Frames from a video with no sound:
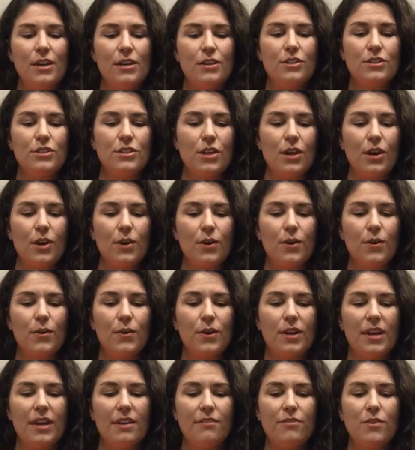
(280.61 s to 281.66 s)

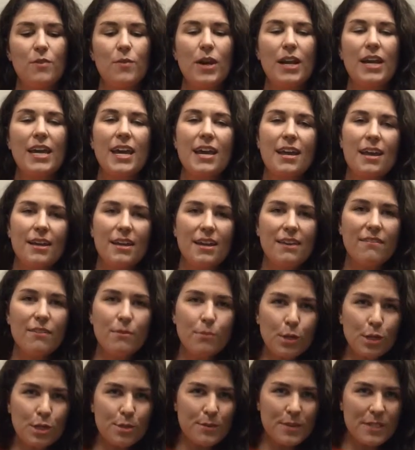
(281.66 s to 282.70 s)
So if you want to get even
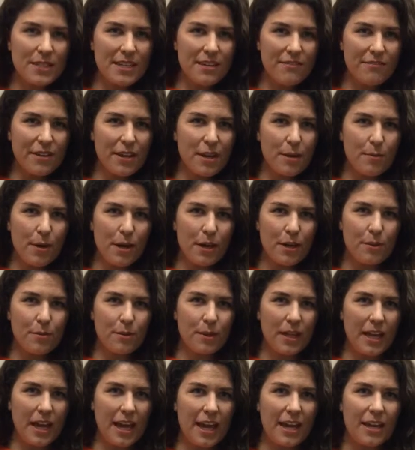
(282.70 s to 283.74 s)
more specific about your
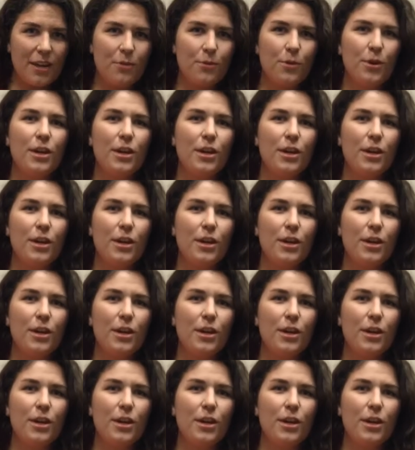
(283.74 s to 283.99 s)
plan,